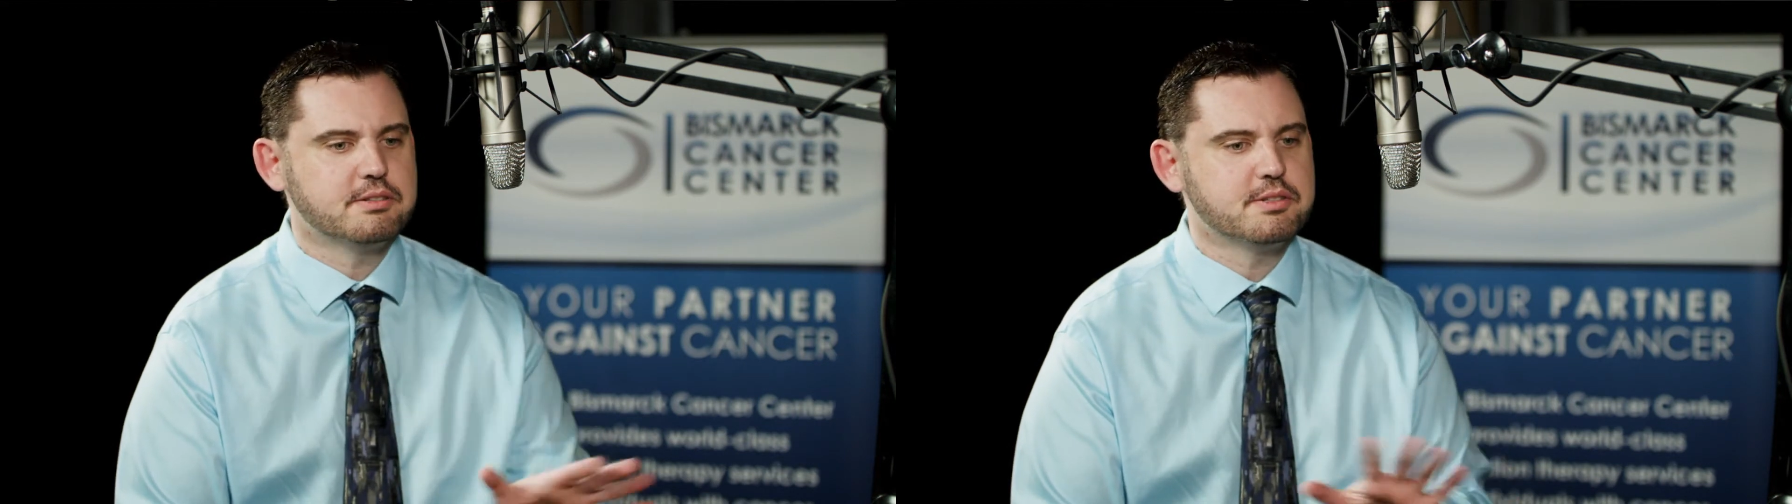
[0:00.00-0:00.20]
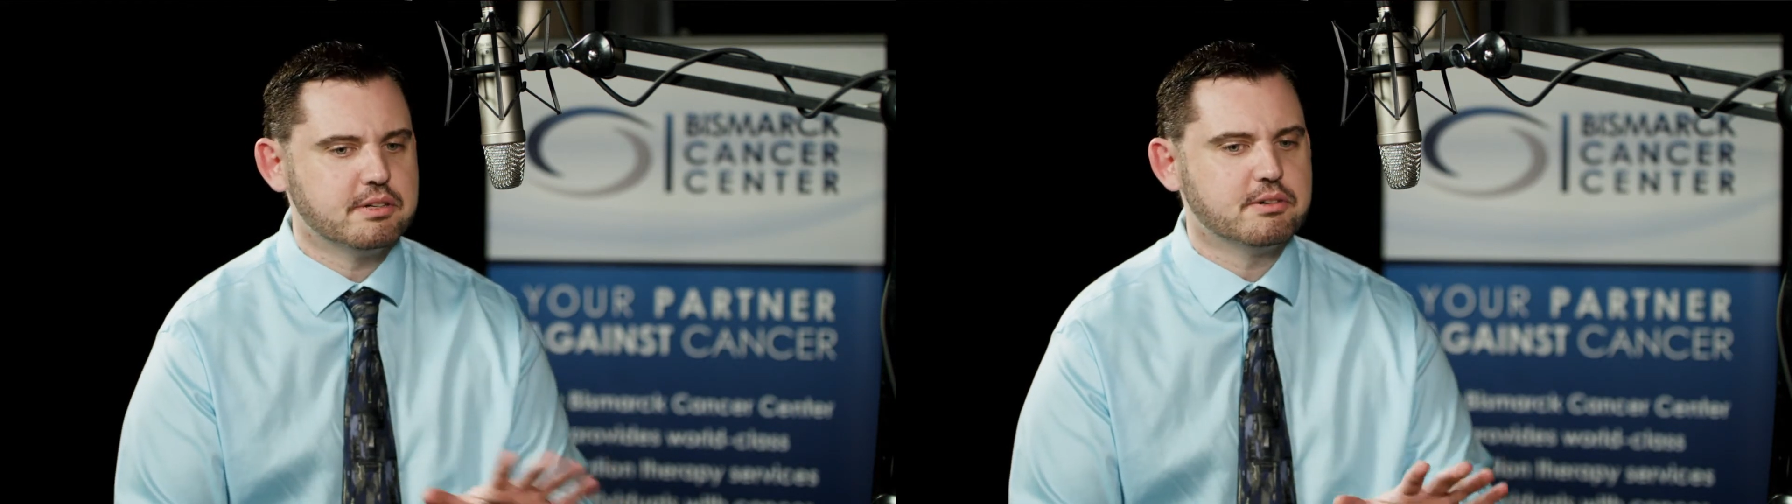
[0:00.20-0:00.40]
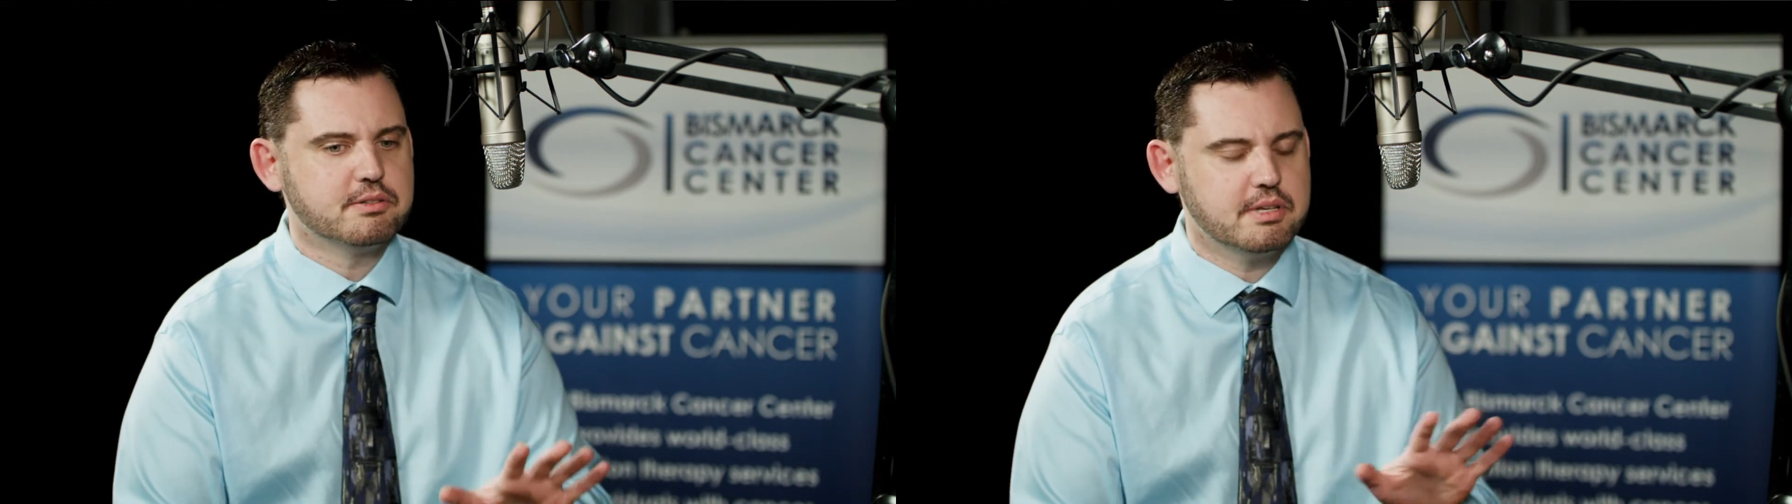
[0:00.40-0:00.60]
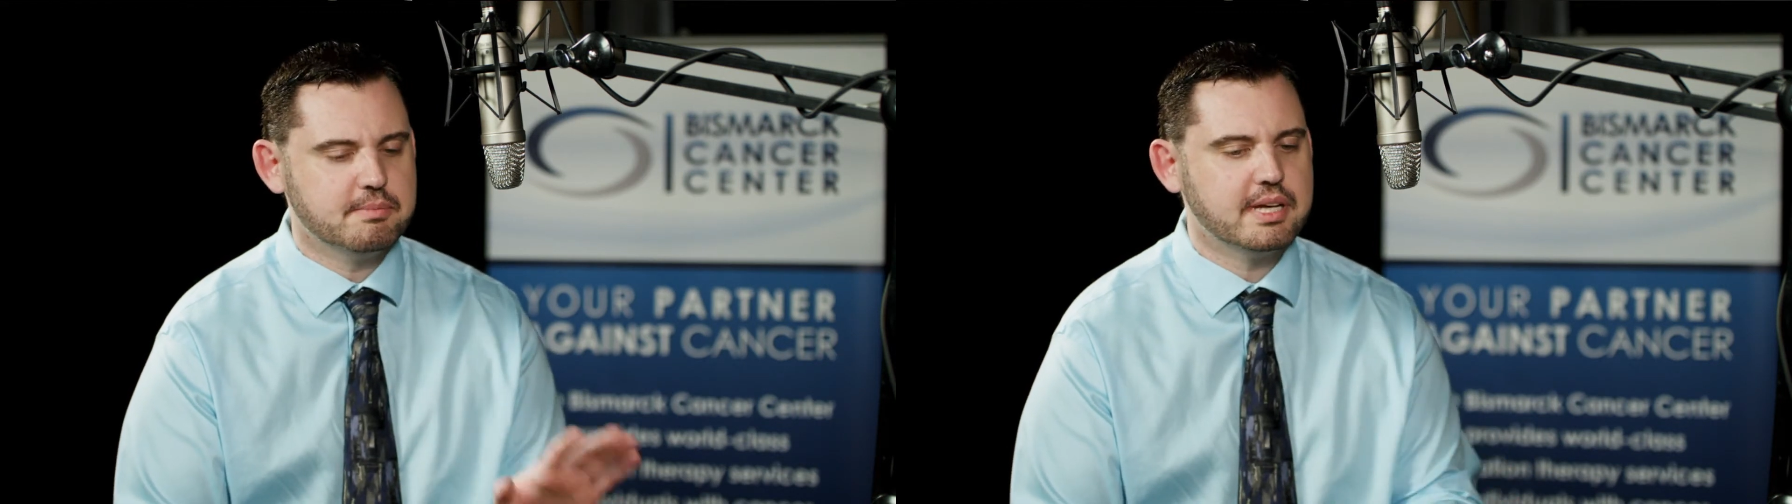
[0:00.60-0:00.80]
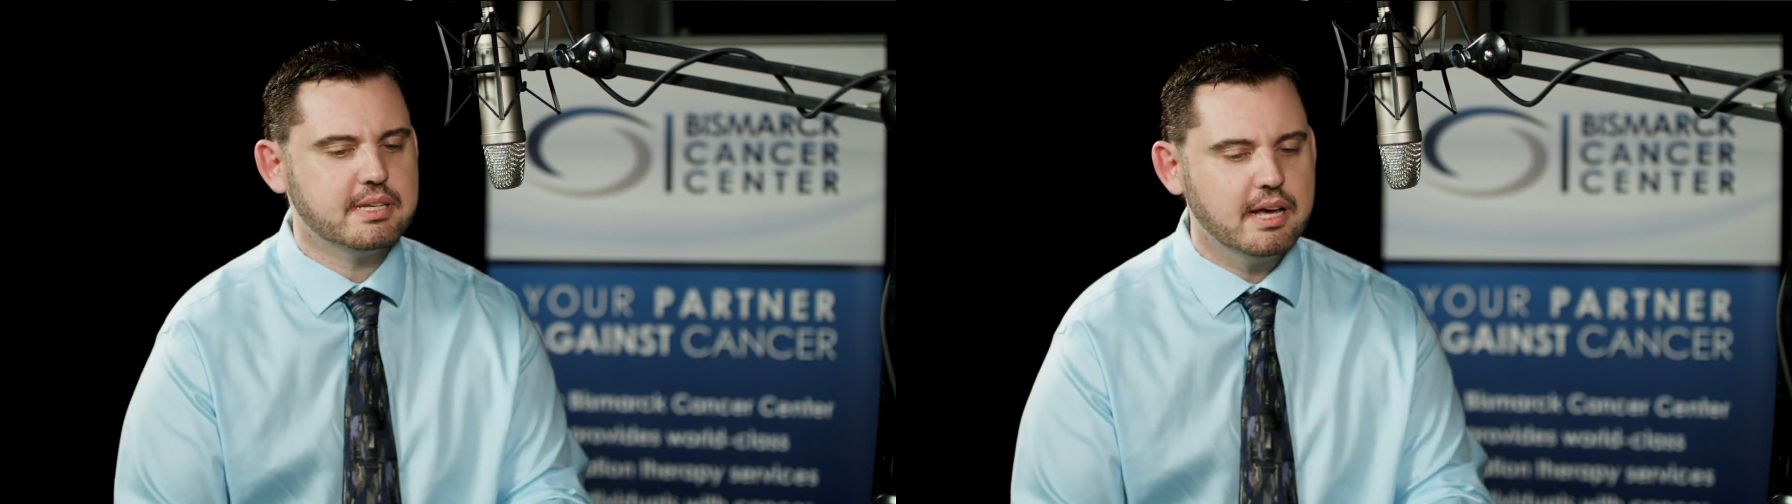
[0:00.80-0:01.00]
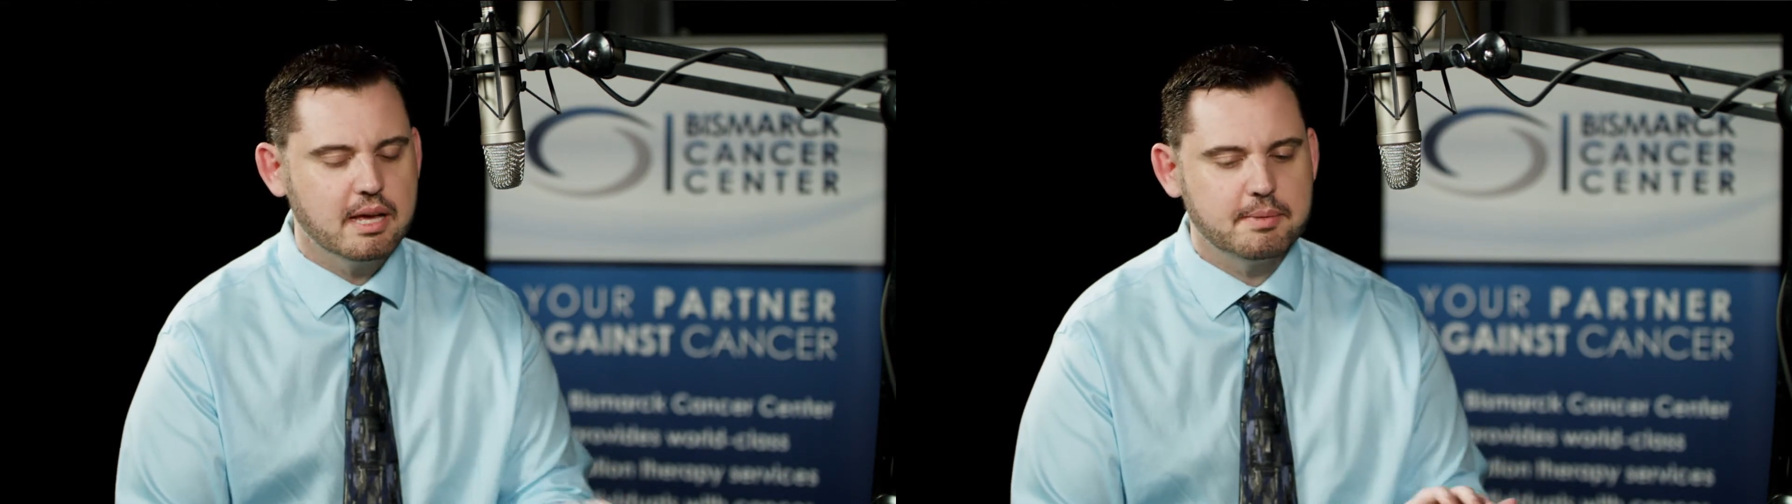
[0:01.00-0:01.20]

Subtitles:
centers in my time,